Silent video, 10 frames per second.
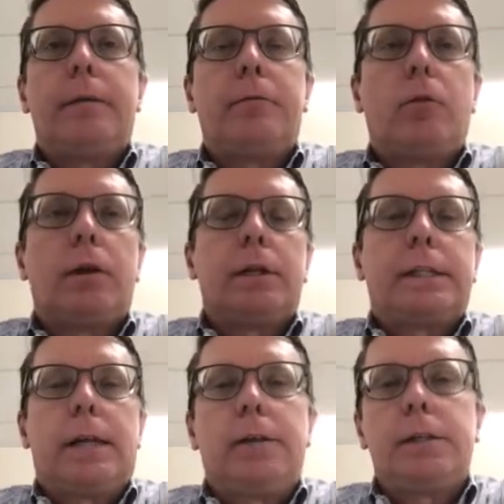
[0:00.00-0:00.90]
For
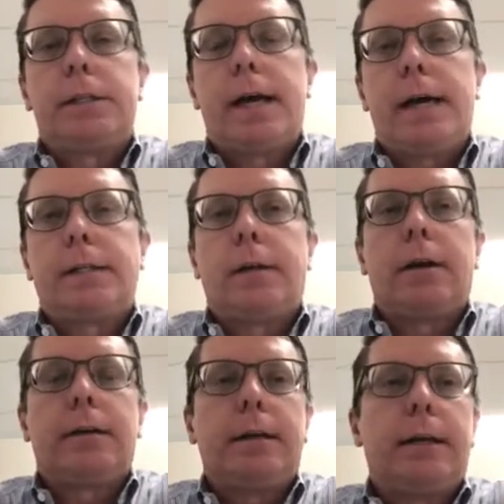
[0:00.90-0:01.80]
sellers that
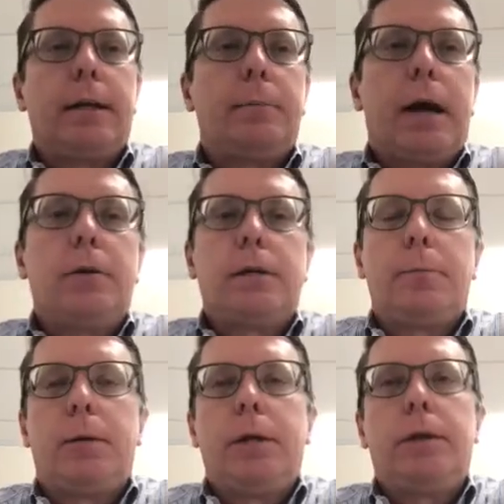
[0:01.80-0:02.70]
are thinking about
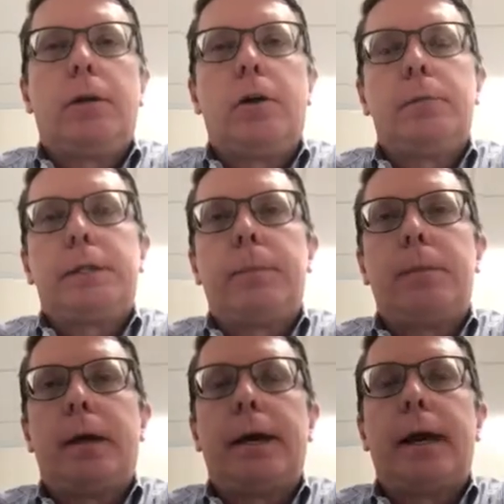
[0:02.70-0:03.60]
putting your homes
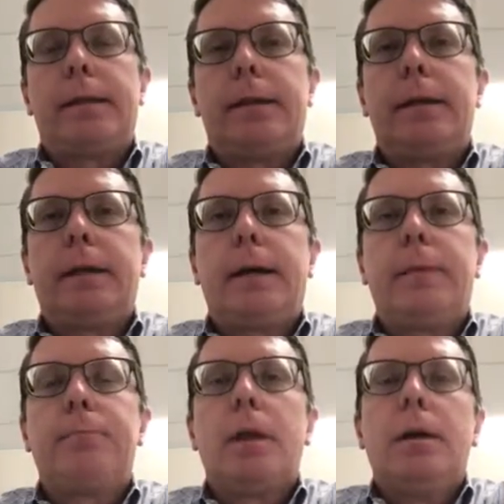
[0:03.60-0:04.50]
up, I think
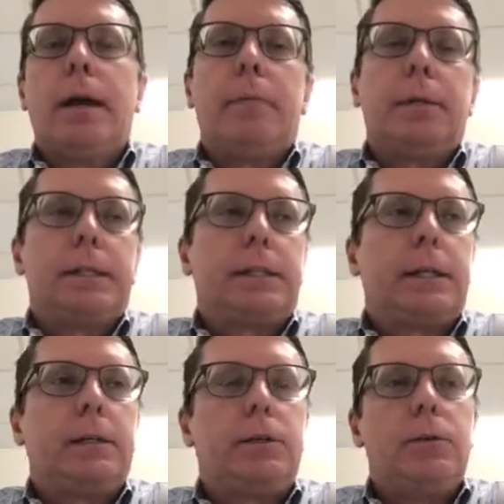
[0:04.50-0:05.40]
I'm
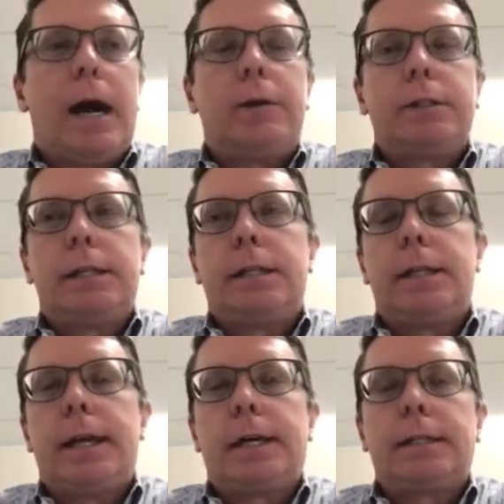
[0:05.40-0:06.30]
listing 2 houses in
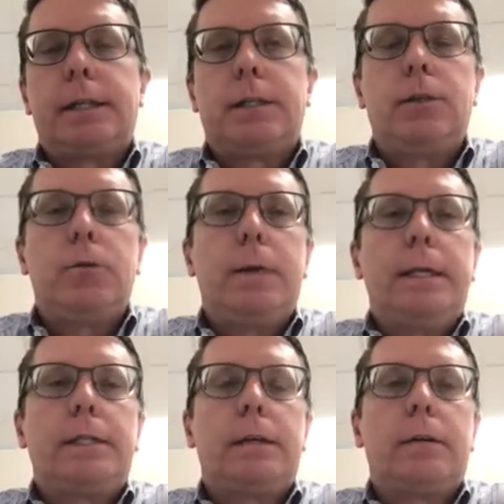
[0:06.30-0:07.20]
the next 2
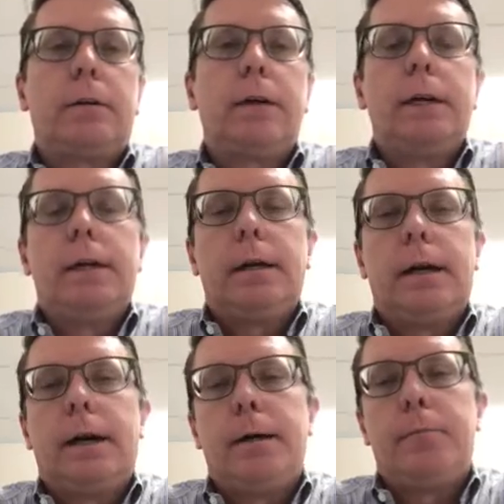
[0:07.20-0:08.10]
weeks here,
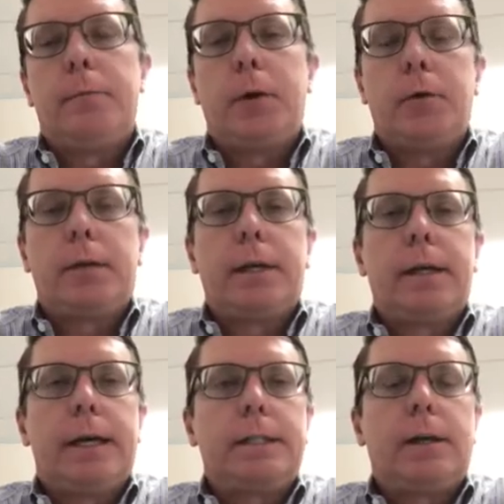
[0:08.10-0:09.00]
both
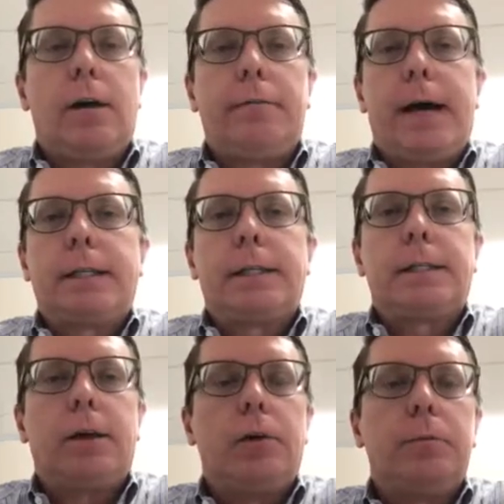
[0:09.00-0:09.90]
nice golf
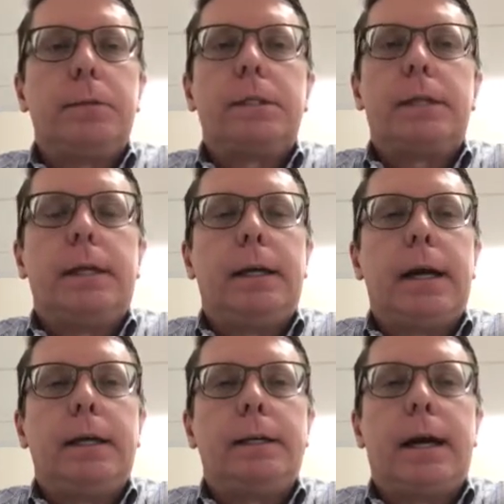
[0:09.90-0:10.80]
access homes,
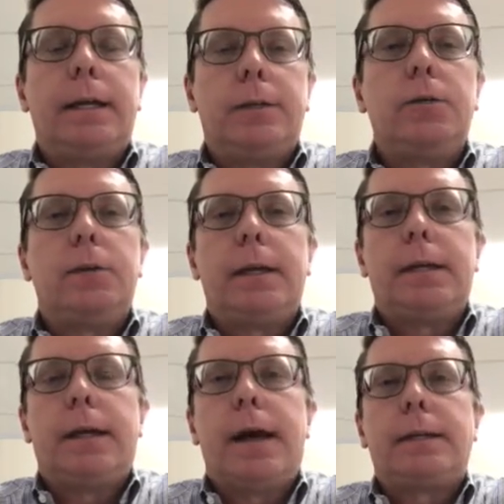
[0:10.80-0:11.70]
and I do
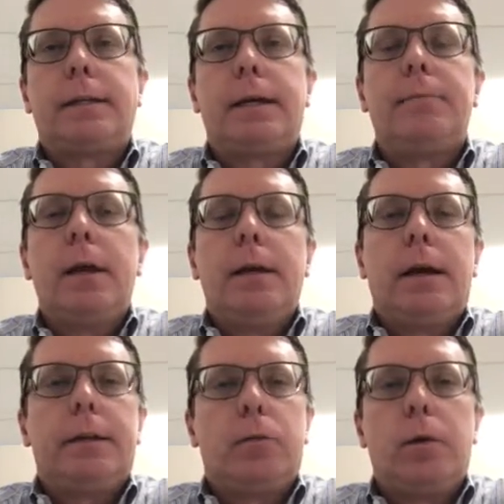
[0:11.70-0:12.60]
think that
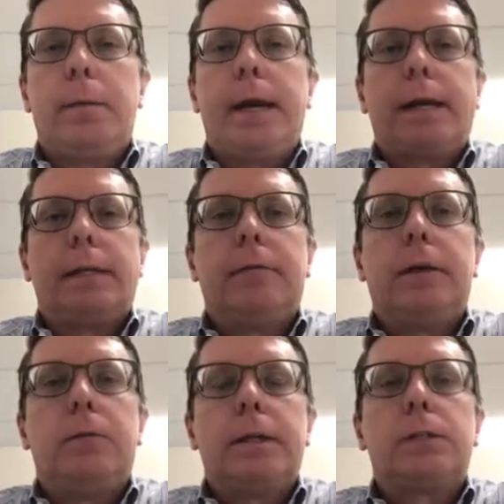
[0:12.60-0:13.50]
there will be
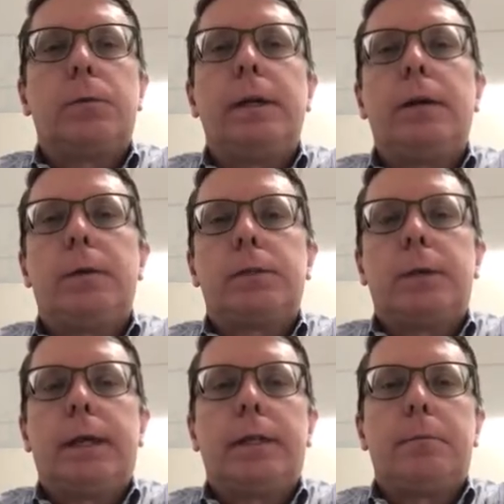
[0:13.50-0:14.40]
activity once
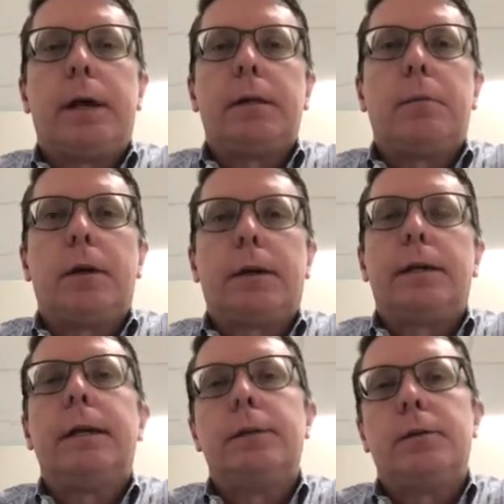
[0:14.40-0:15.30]
we get them on the market,
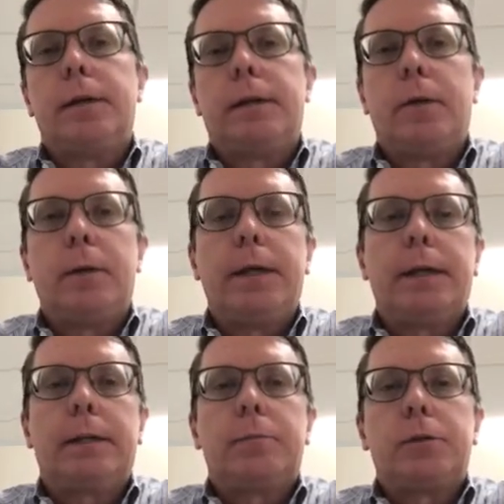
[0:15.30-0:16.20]
and I do think that we can
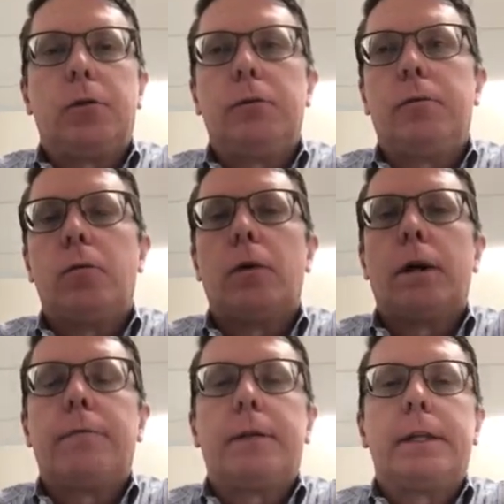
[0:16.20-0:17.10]
get them sold
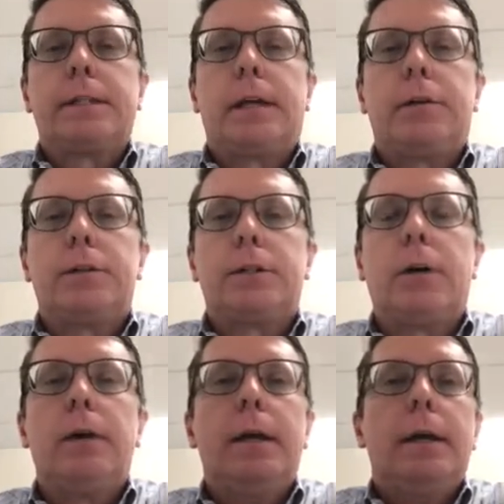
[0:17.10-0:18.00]
for the sellers.
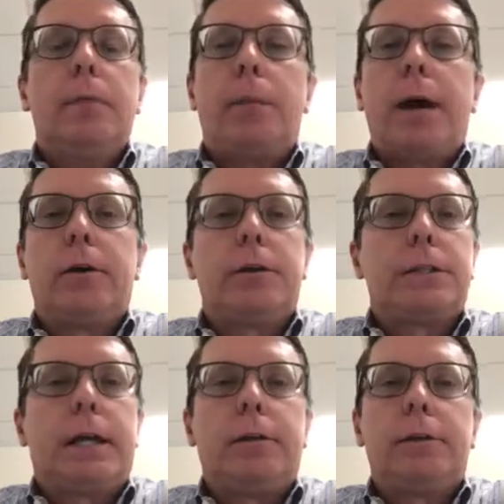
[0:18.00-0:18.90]
So buyers,
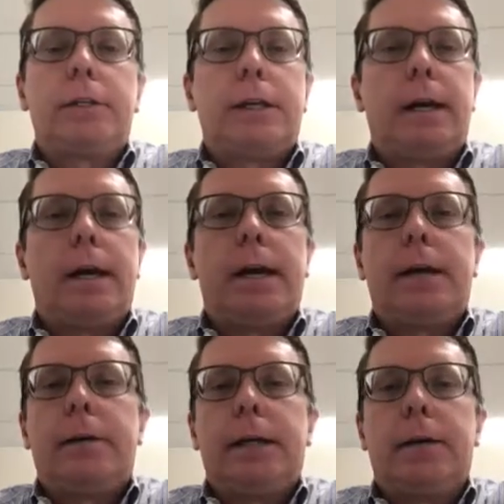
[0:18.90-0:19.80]
sellers,
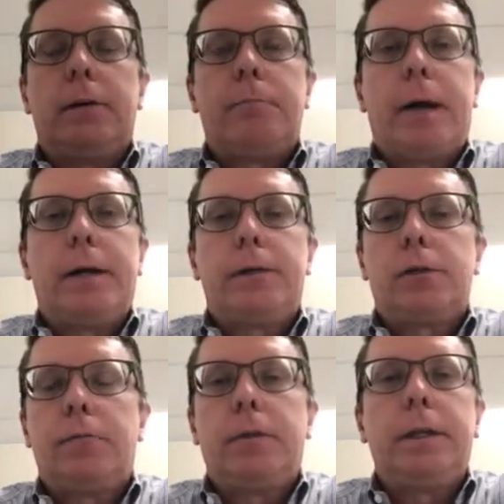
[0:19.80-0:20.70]
buyers,
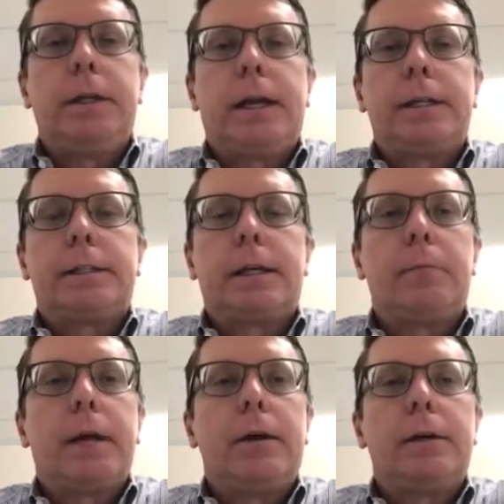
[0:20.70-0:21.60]
hopefully you guys
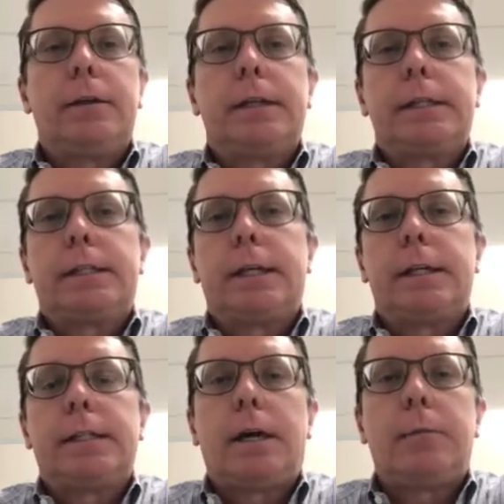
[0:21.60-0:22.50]
come down here this
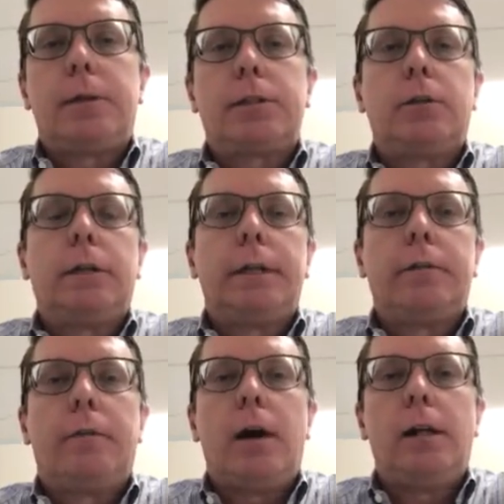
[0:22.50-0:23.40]
summer, certainly in
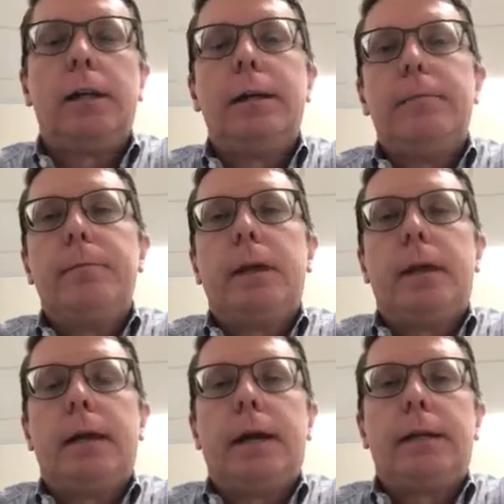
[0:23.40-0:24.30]
the fall,
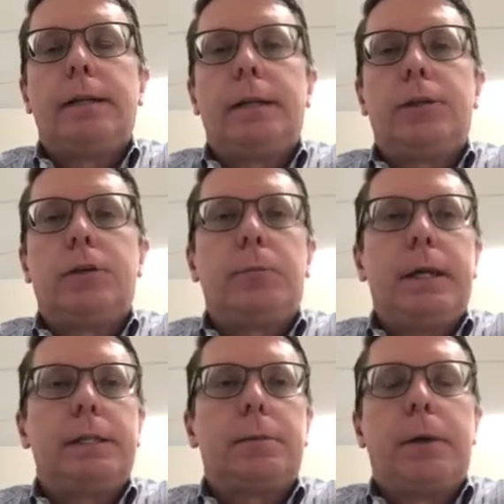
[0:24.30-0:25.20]
and to get your
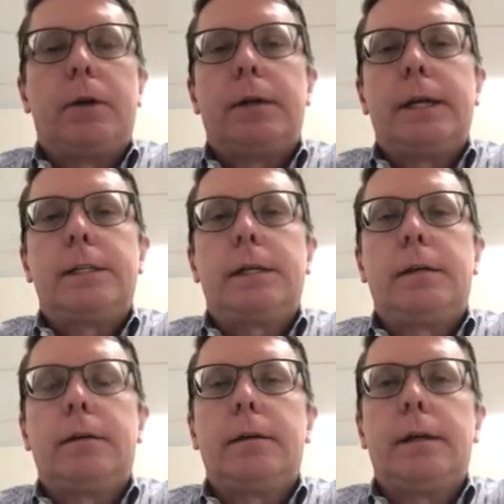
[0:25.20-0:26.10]
piece of paradise
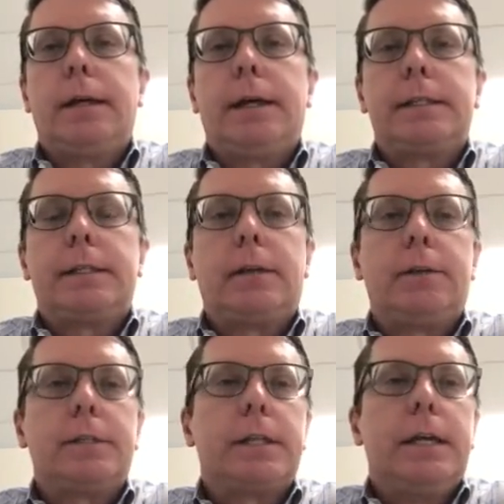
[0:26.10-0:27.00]
here. And
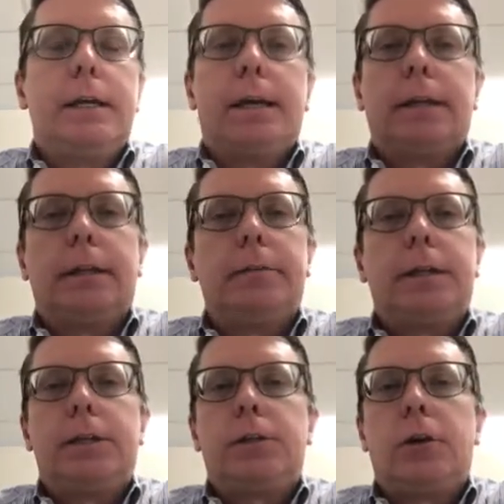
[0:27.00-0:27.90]
sellers, I'd love to
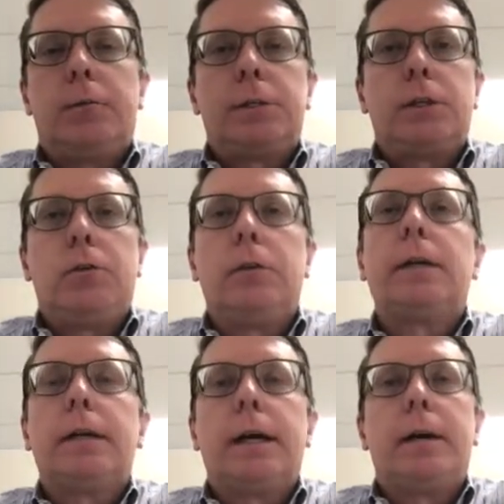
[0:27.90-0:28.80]
get your home
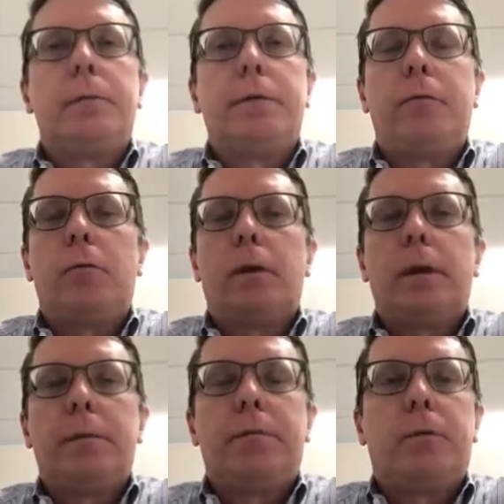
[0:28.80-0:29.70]
sold
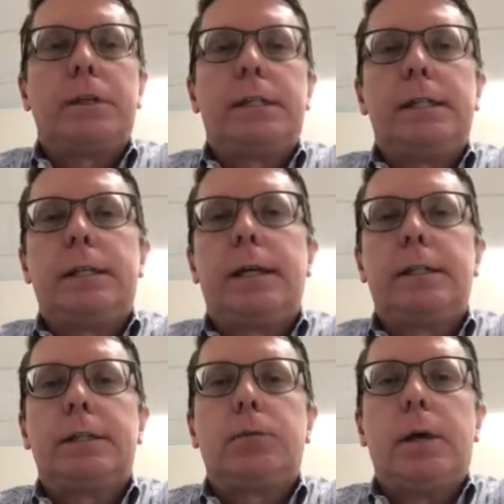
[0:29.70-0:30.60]
before season
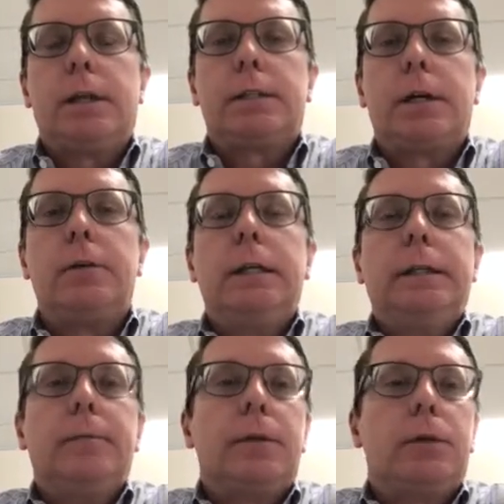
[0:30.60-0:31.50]
hits as well. So
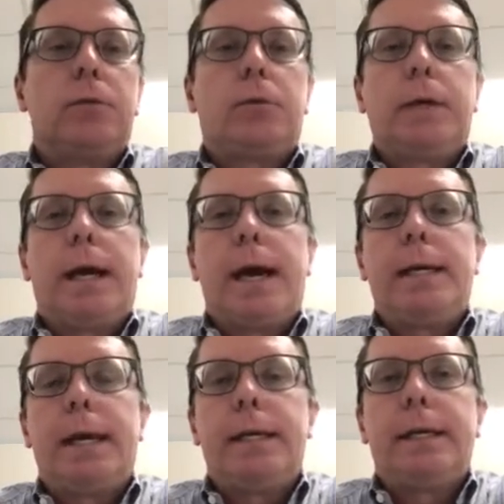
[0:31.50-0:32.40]

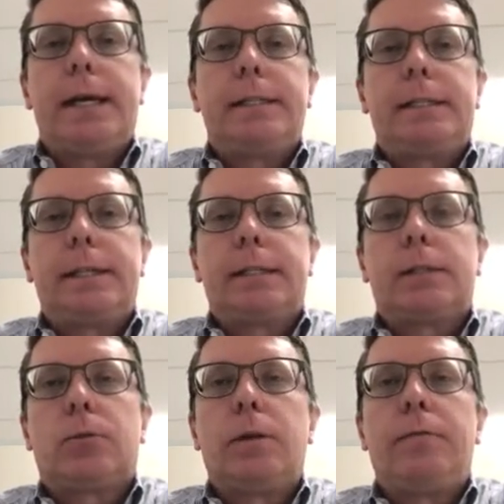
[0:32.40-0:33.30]

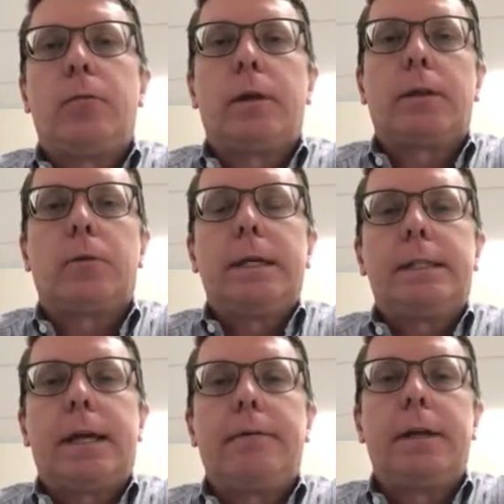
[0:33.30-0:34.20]

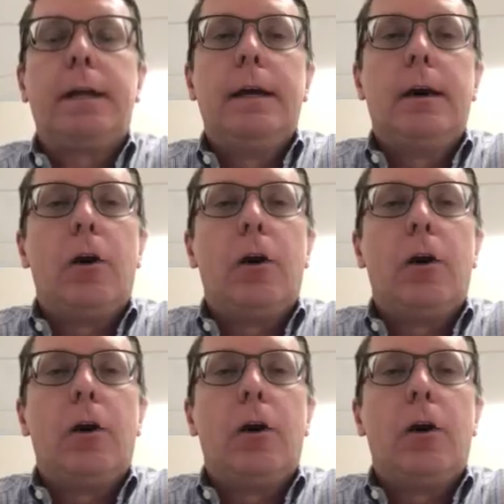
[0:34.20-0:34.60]
239-896-3437.